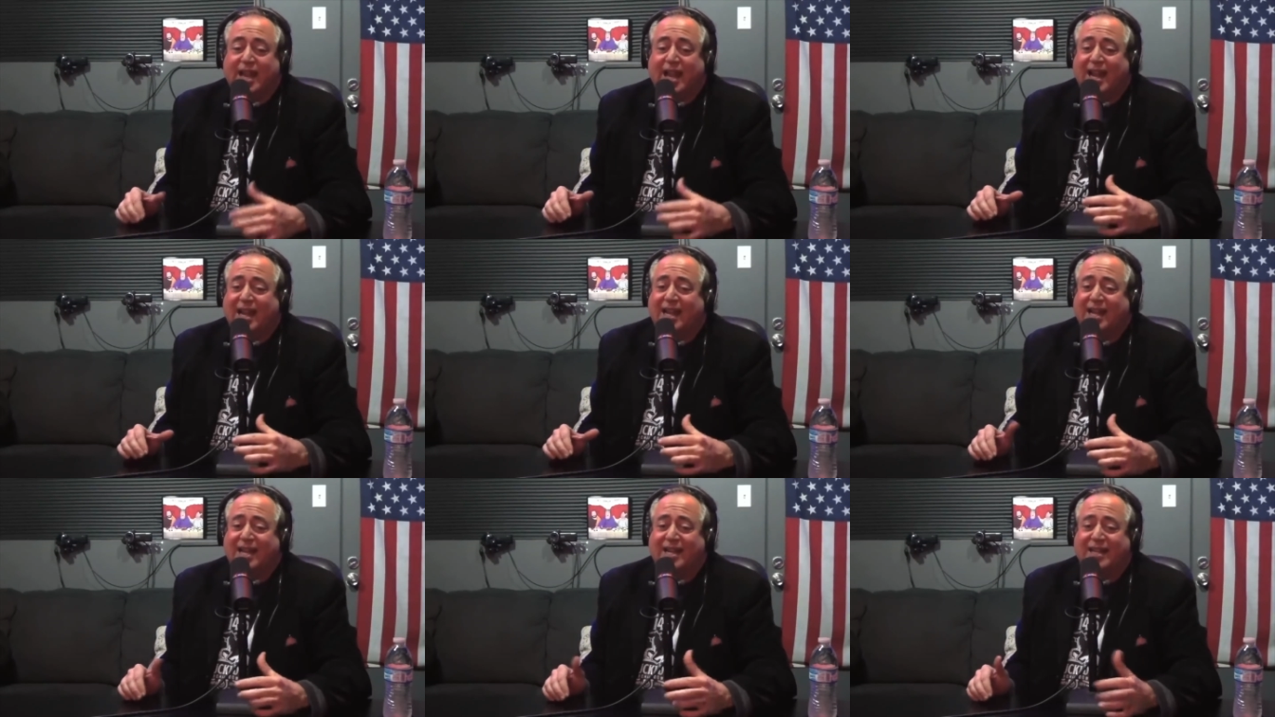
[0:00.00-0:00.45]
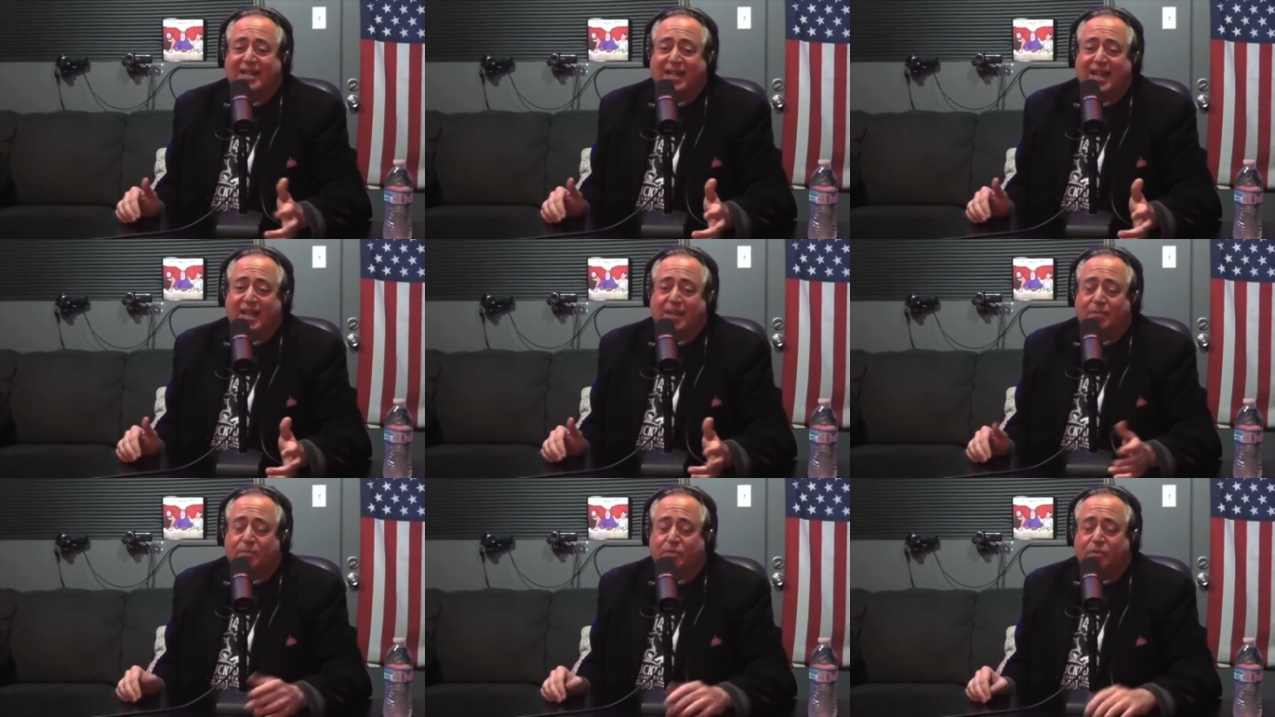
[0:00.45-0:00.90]
I got
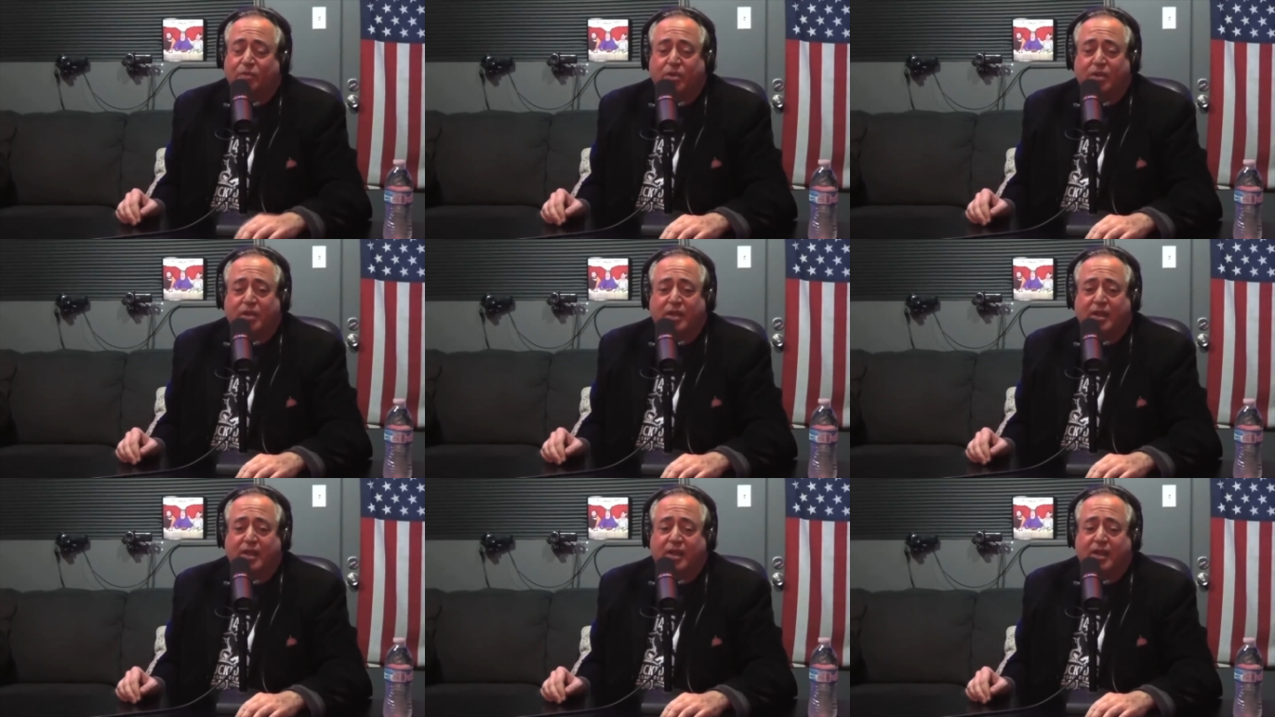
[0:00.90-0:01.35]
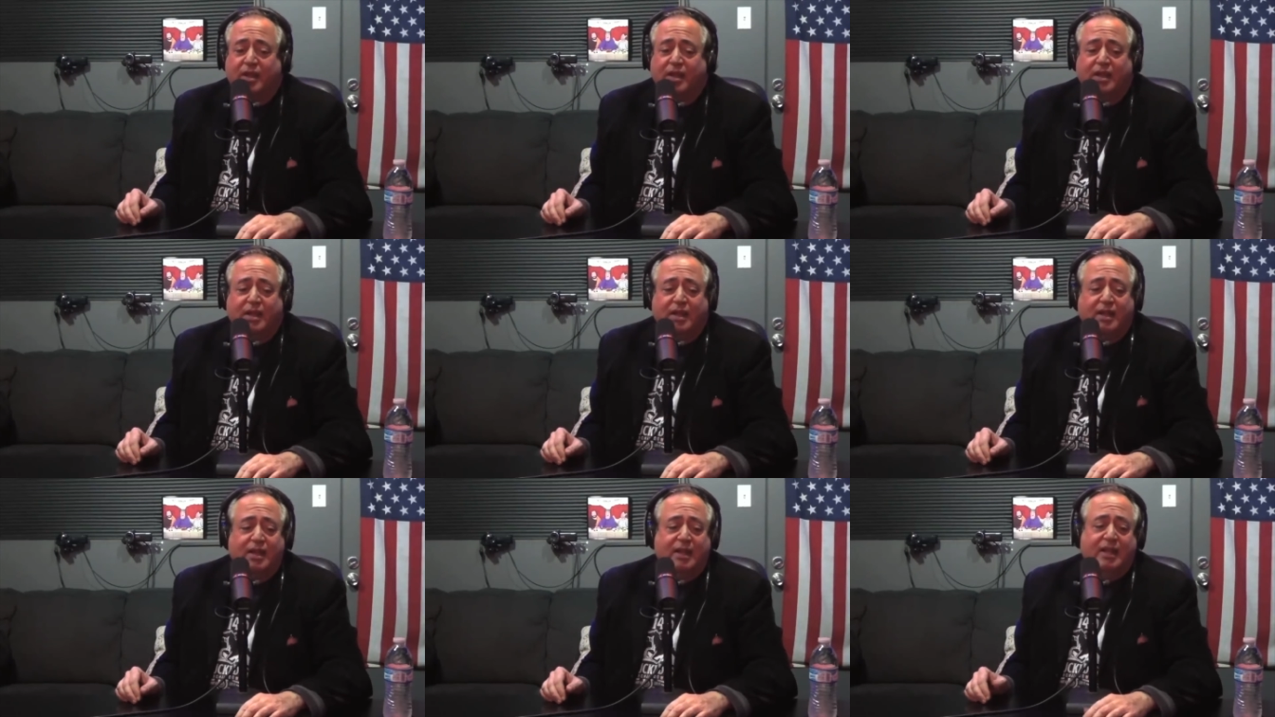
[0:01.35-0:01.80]
attacked brutally
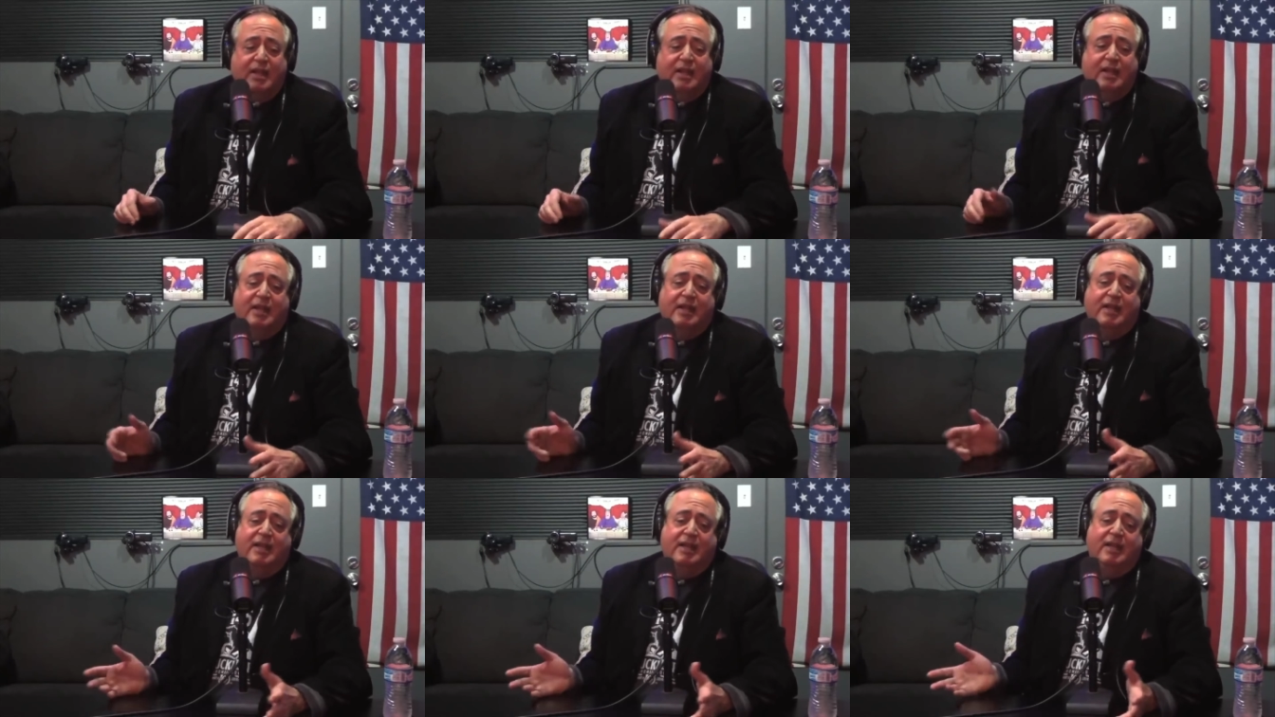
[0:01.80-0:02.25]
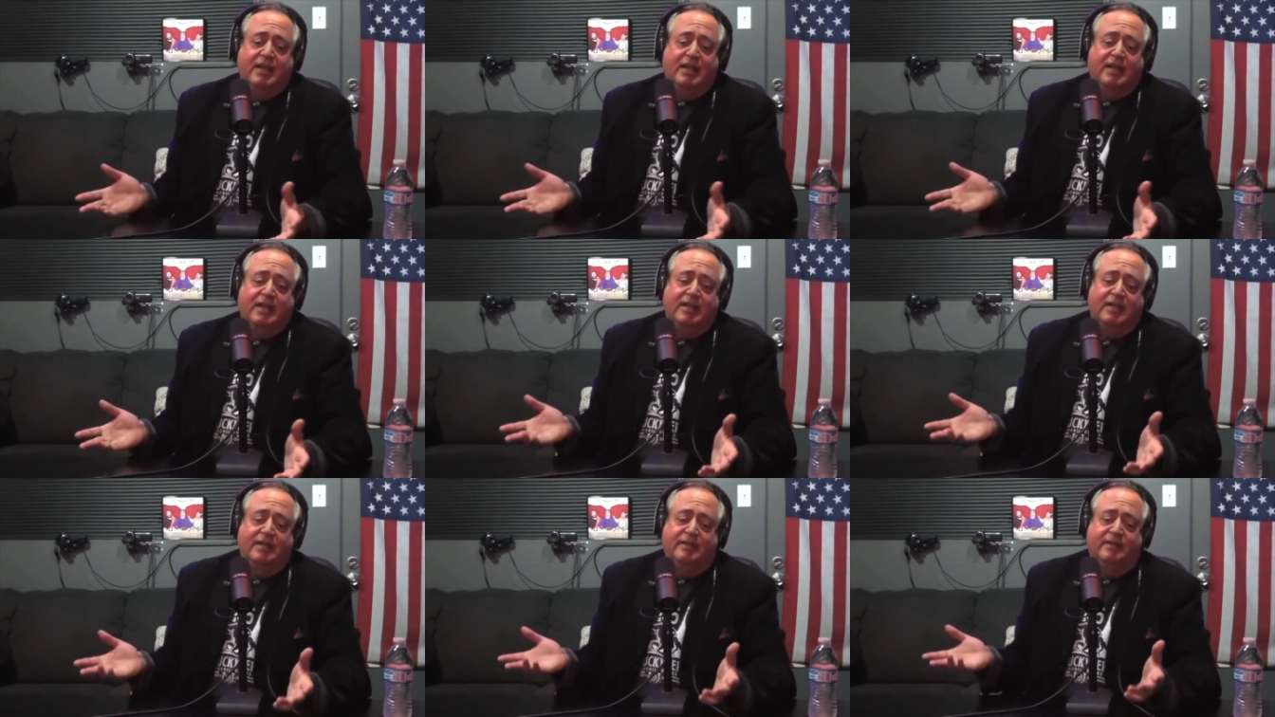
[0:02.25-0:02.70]

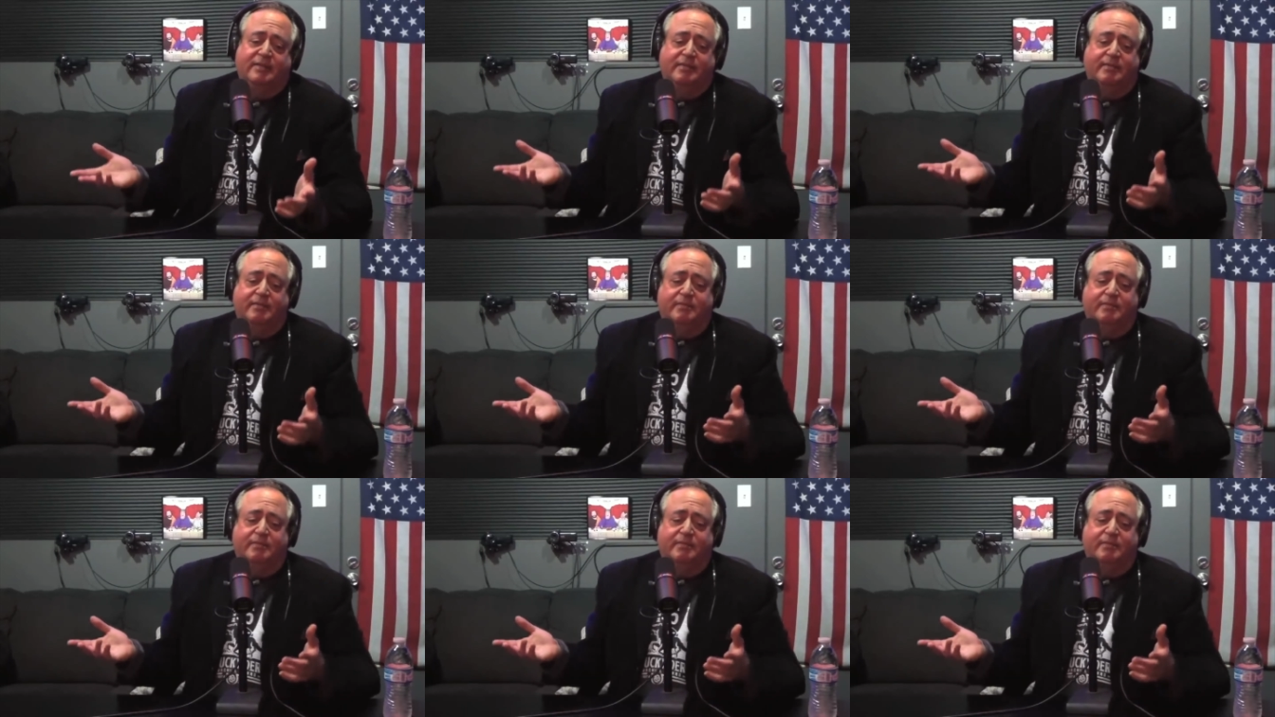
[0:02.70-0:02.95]
uh,